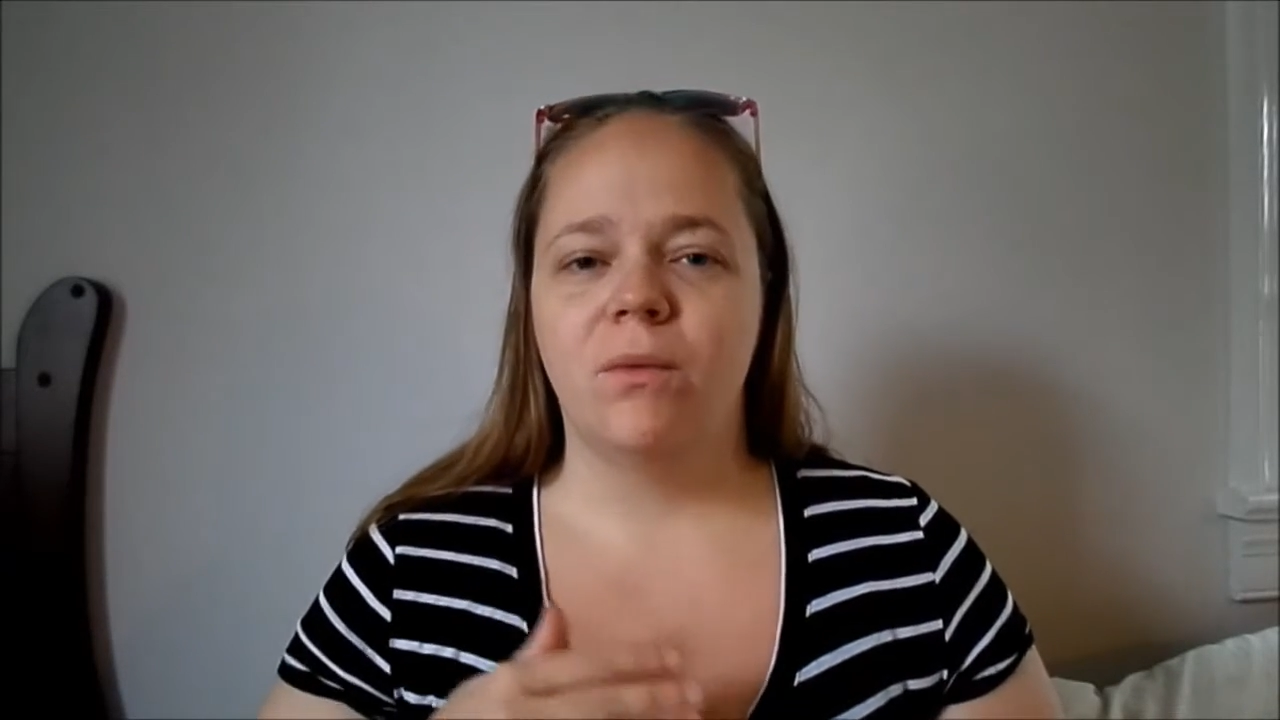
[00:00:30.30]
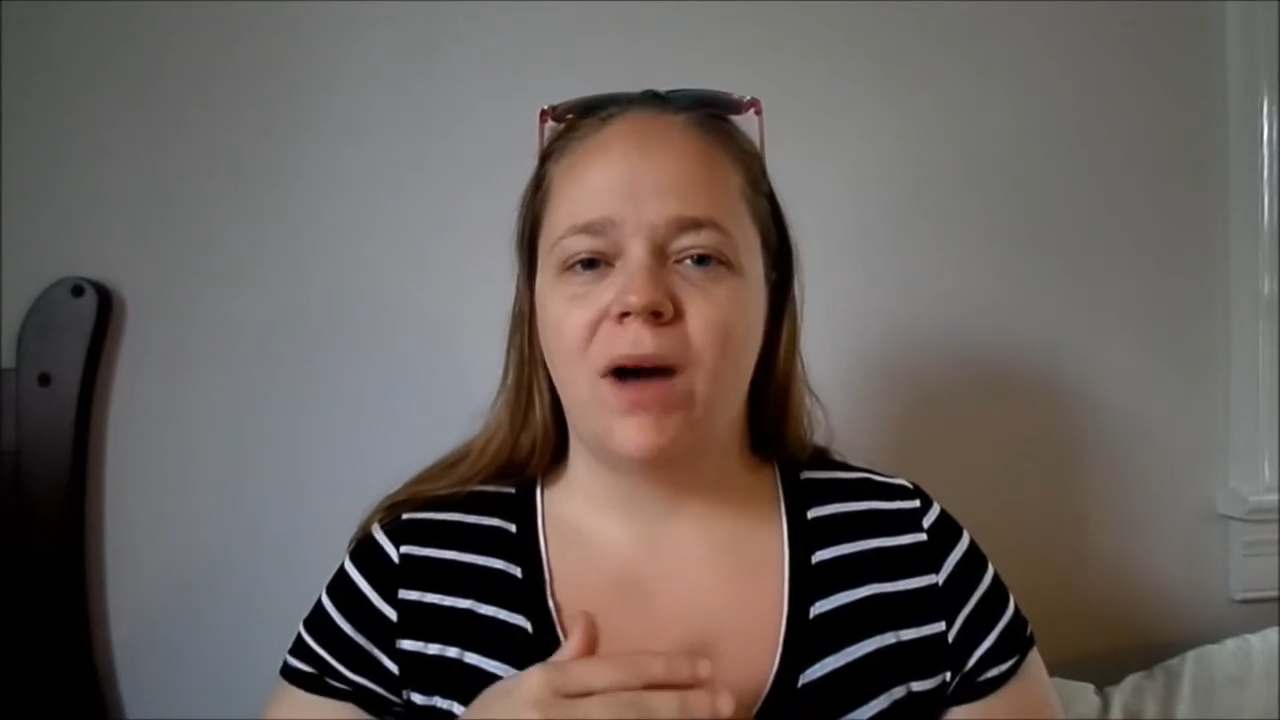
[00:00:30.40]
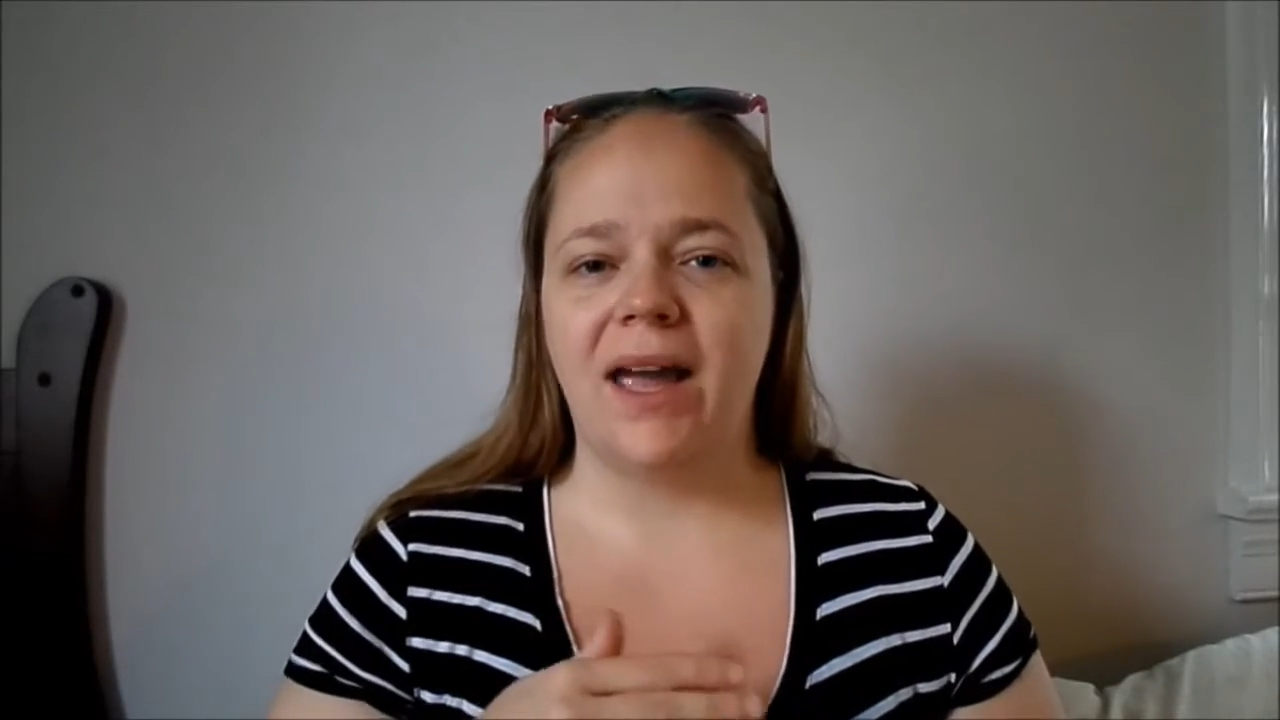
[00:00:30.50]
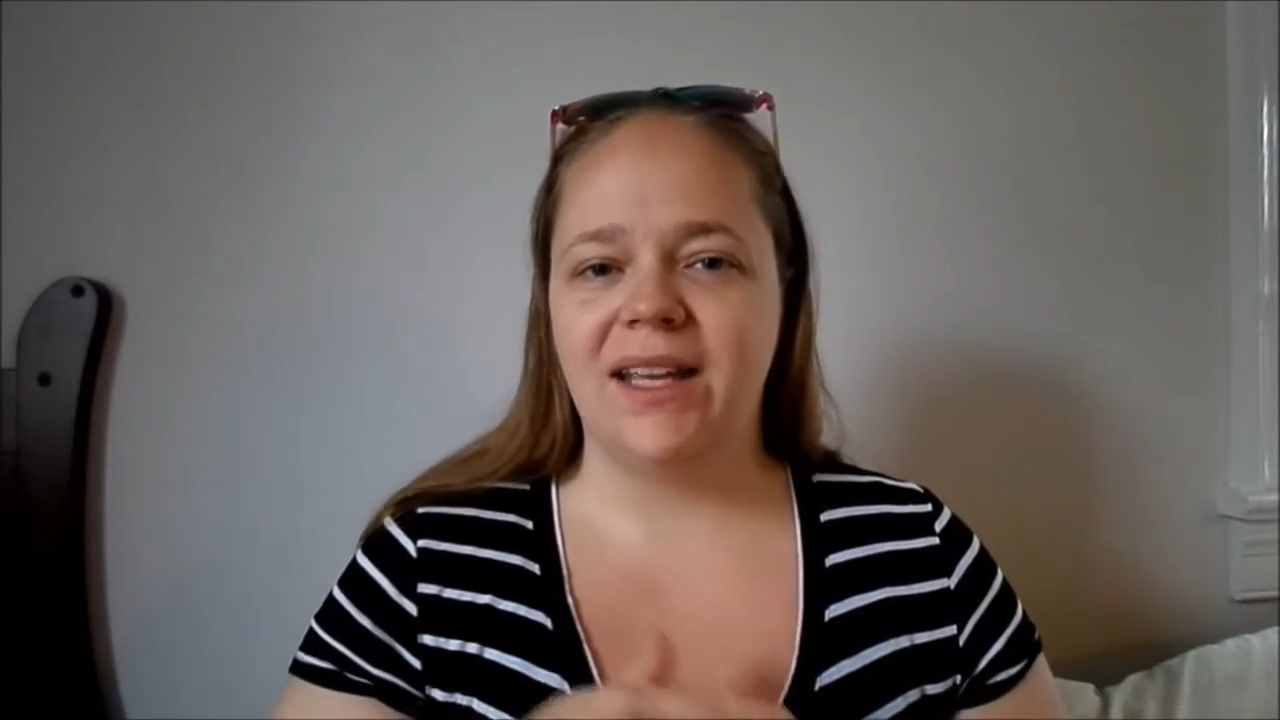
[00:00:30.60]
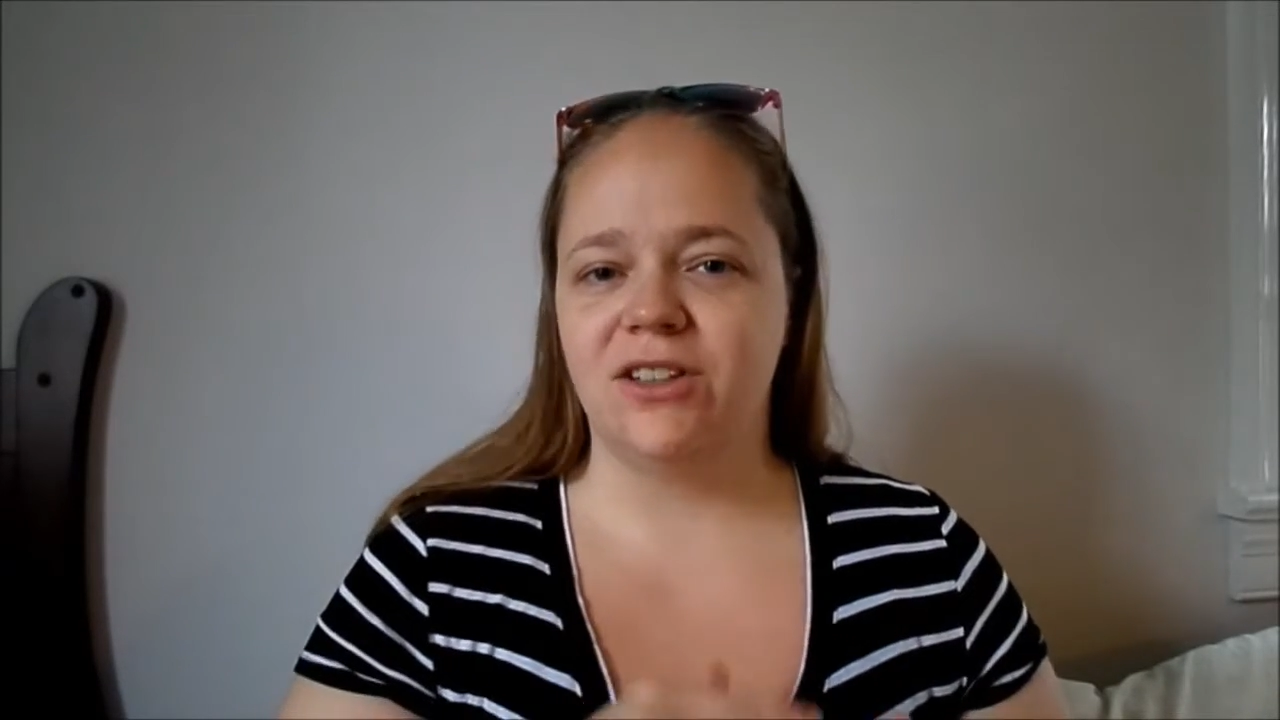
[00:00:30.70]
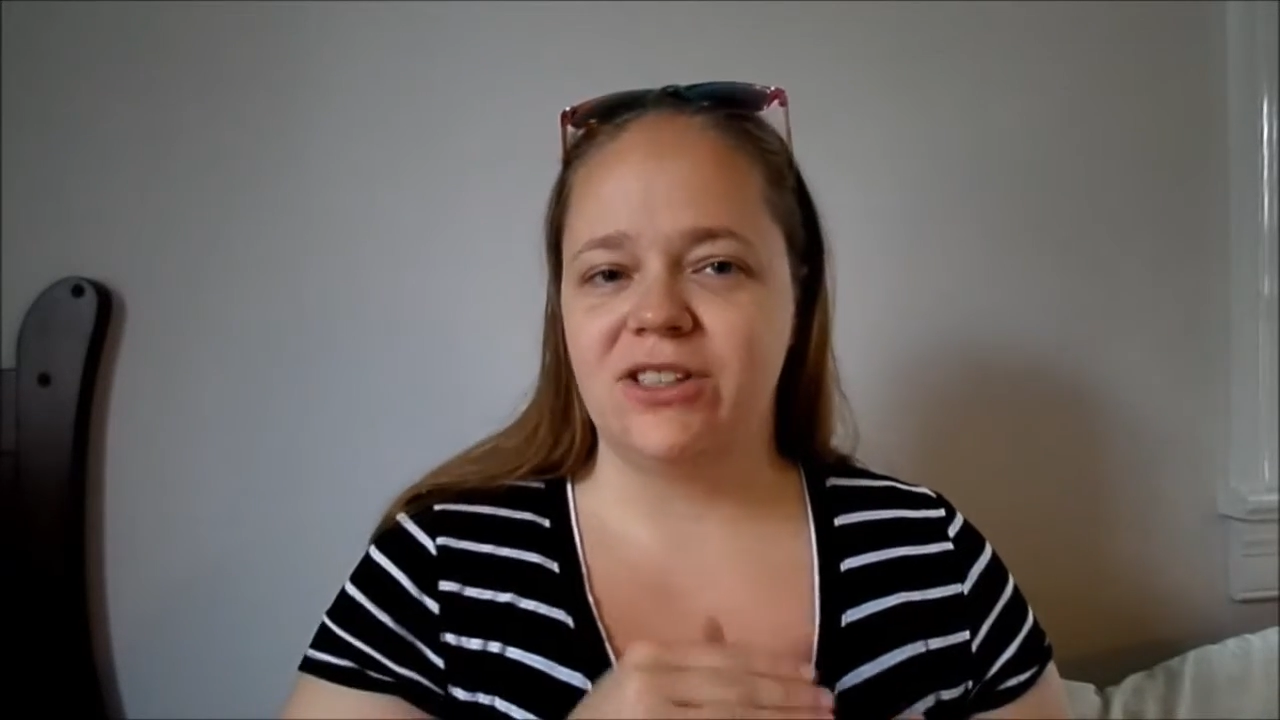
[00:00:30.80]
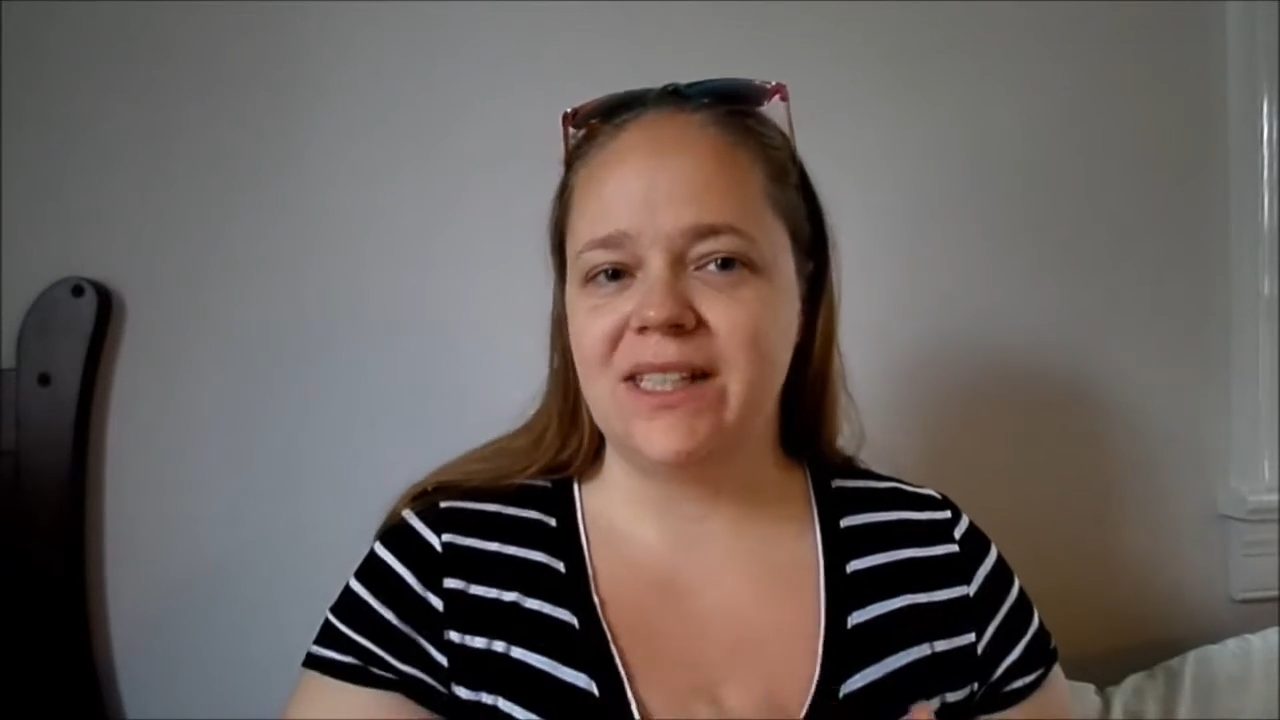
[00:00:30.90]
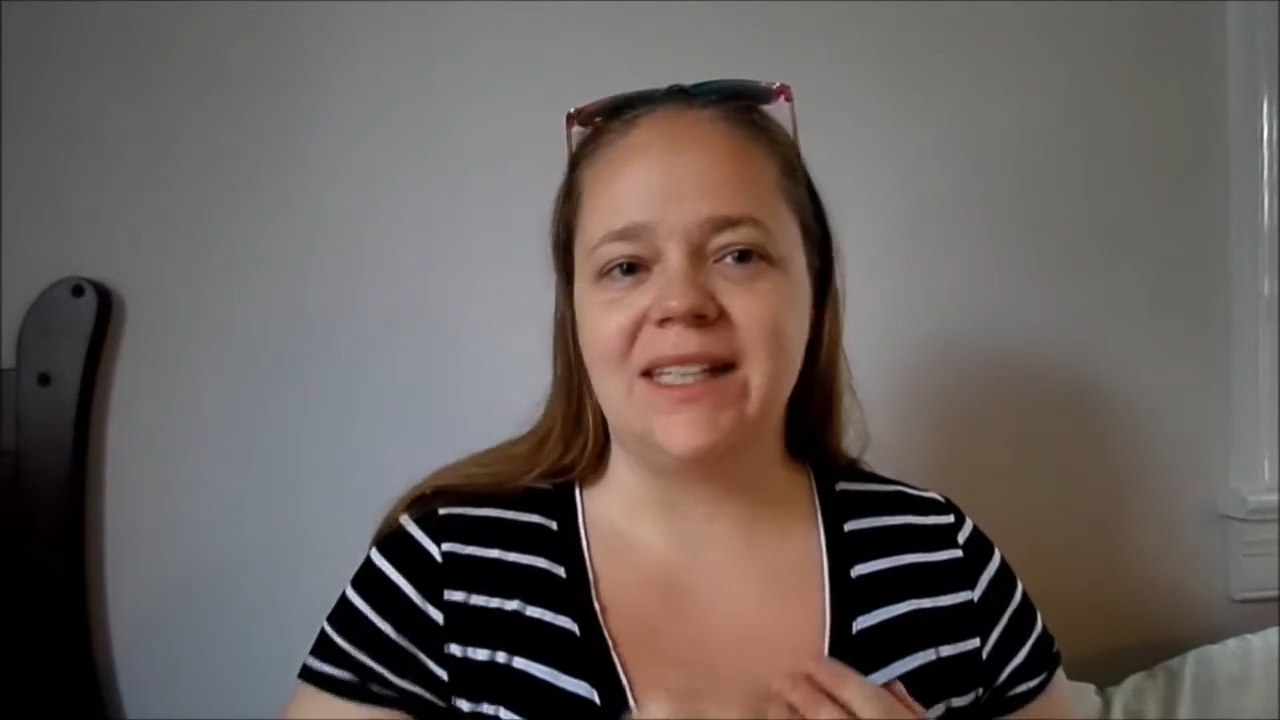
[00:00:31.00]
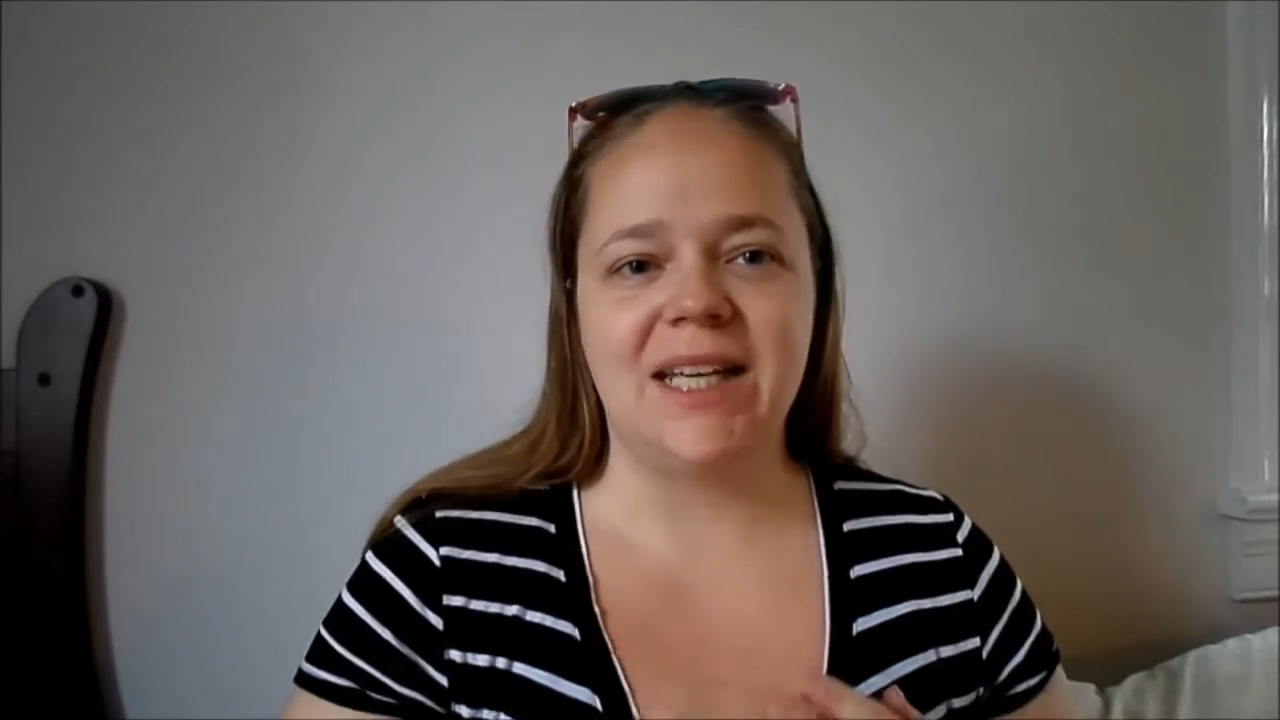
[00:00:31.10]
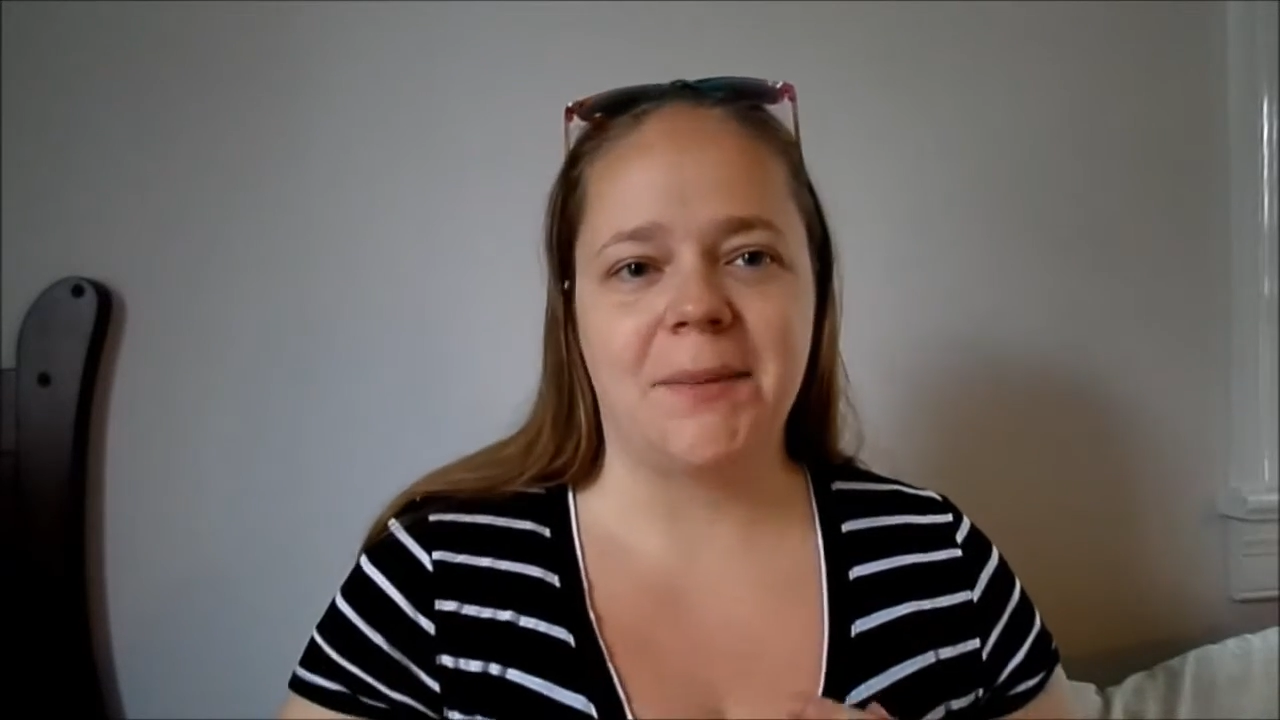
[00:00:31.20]
I either
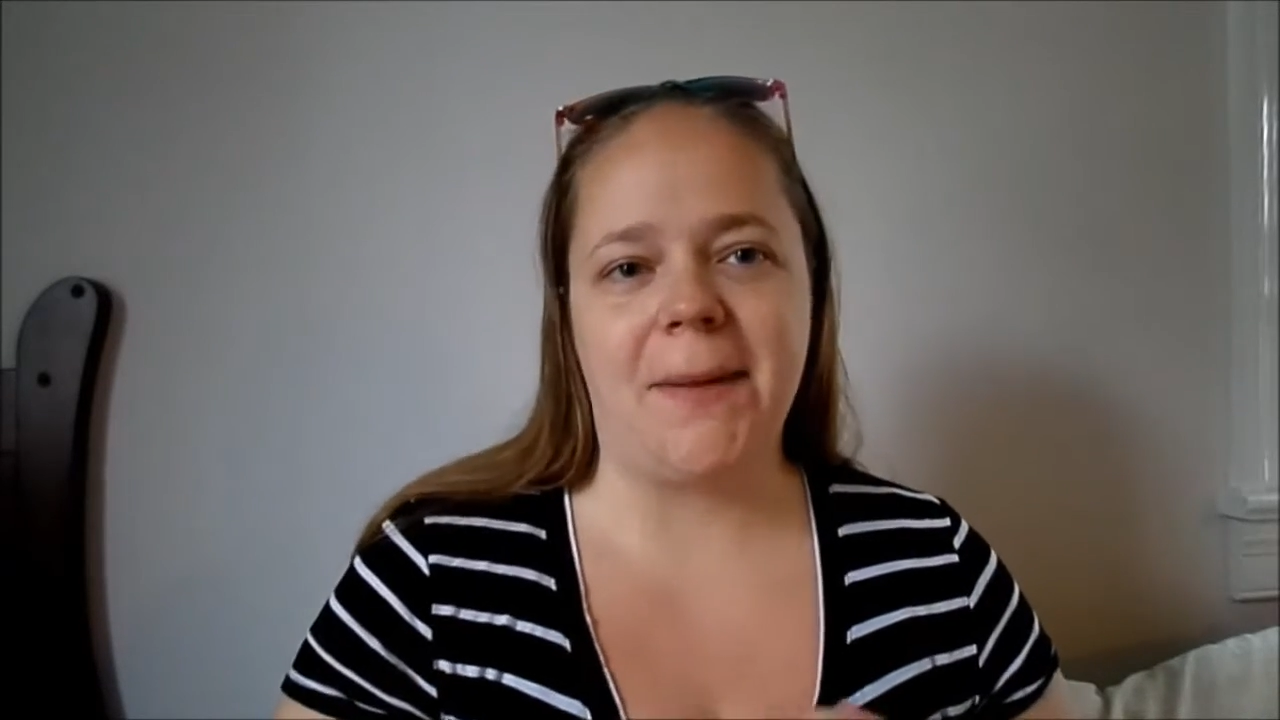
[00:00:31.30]
didn't get